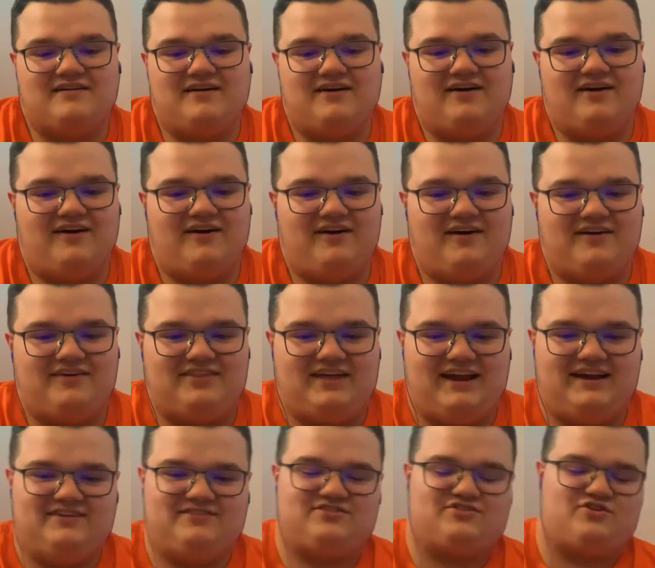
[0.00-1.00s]
Oh,
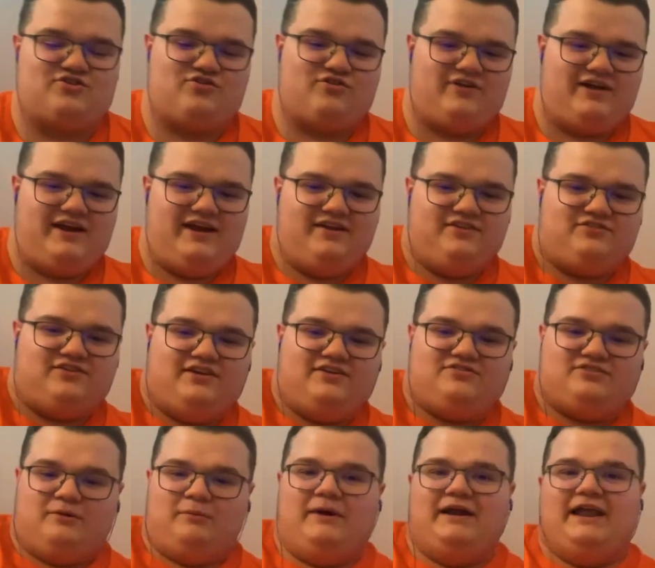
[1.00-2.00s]
that is crazy.
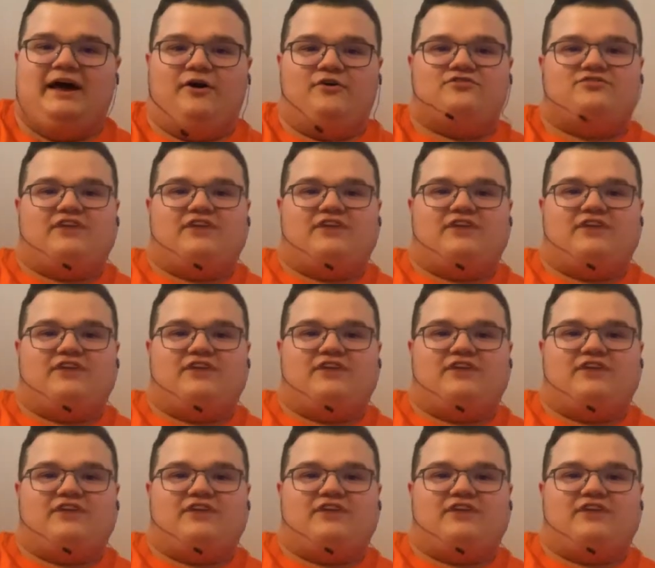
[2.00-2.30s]
Someone else